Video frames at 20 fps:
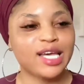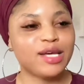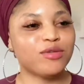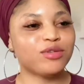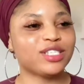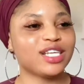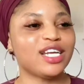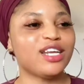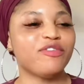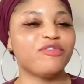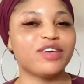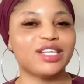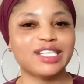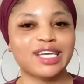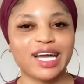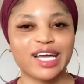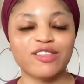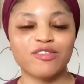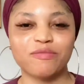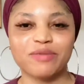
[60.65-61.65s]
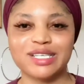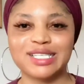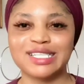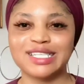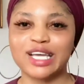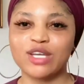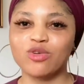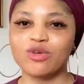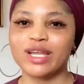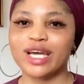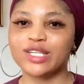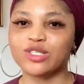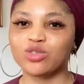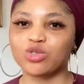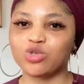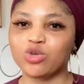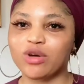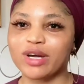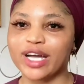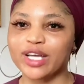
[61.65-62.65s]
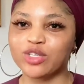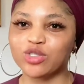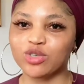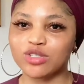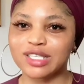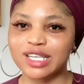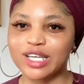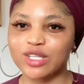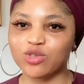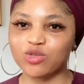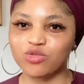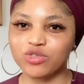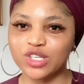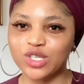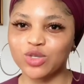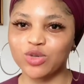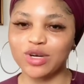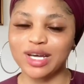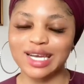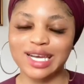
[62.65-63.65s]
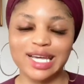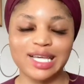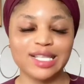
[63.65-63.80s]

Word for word: especially if you're the kind of person that you like to talk and you just like to raise your hand like